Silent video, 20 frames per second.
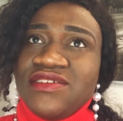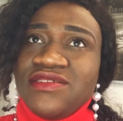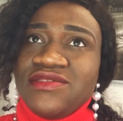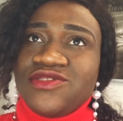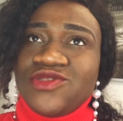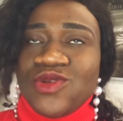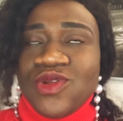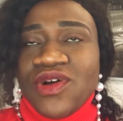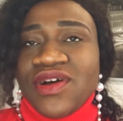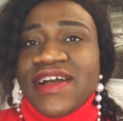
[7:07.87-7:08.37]

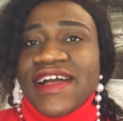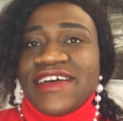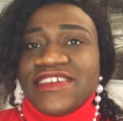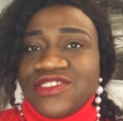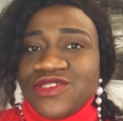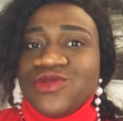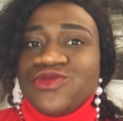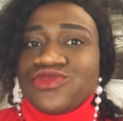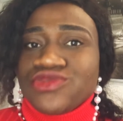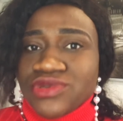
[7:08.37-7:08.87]
so long
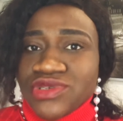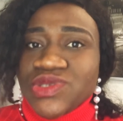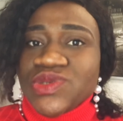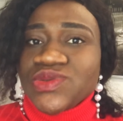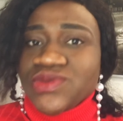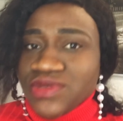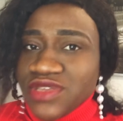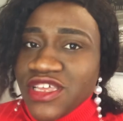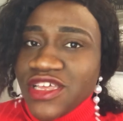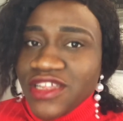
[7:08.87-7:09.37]
as you wrote
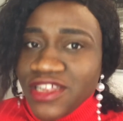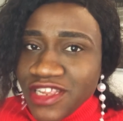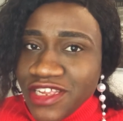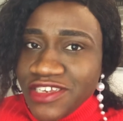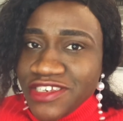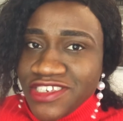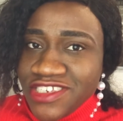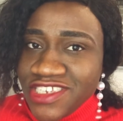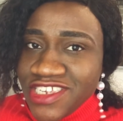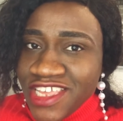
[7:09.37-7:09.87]

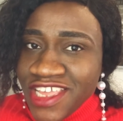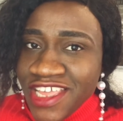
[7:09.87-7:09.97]
English,